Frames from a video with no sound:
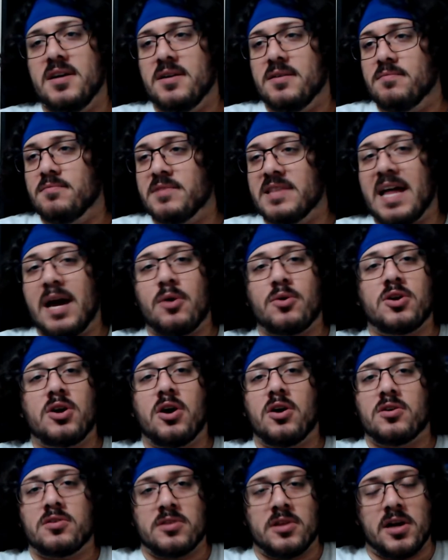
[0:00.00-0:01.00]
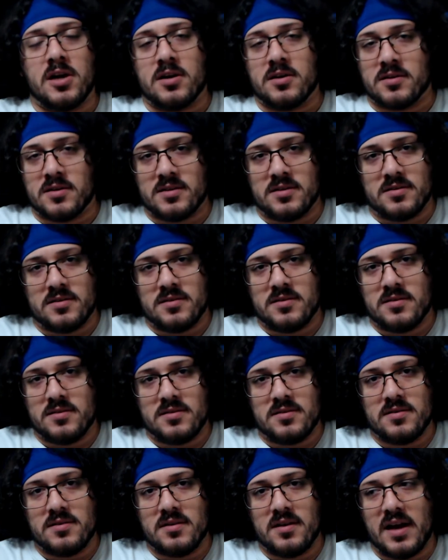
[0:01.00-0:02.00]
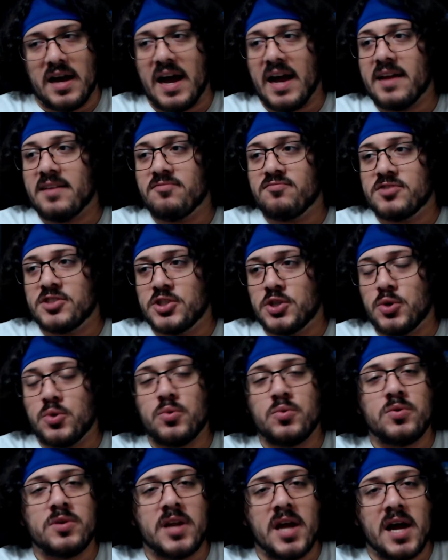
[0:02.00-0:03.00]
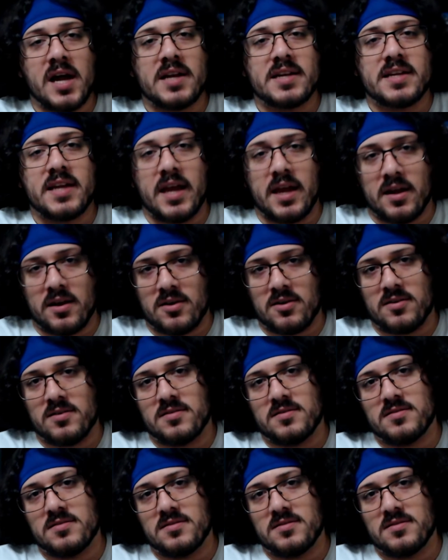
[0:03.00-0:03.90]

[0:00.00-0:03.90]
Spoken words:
Lau Kar Lung. I do not care.